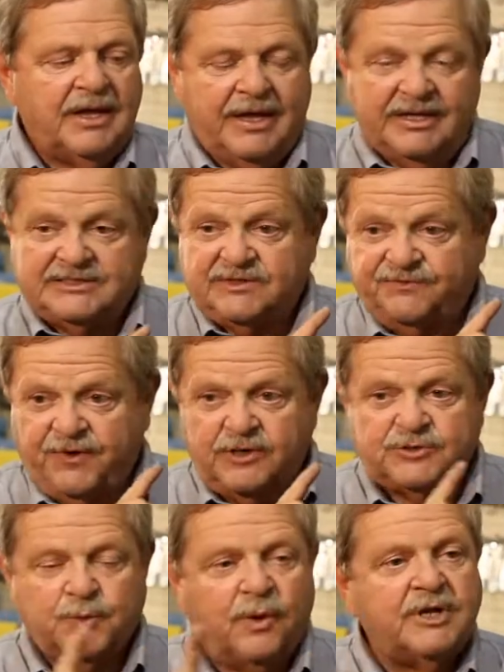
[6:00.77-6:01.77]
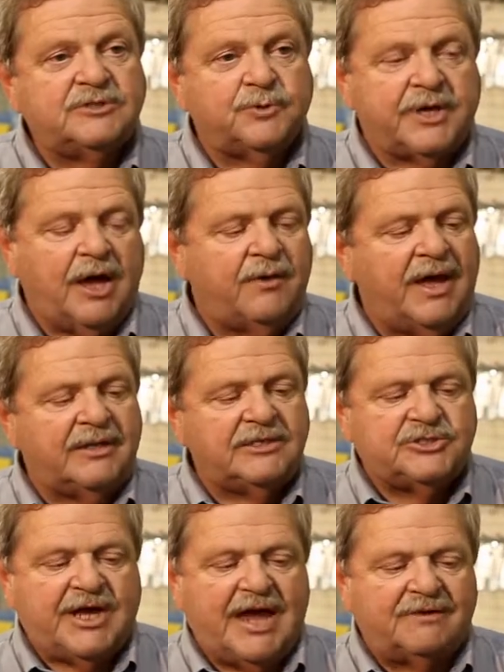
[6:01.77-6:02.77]
It's the first one as we go down the
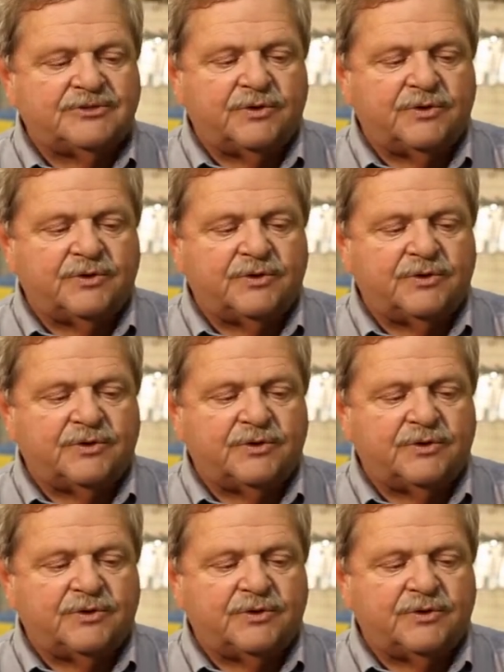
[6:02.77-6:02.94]
shaft,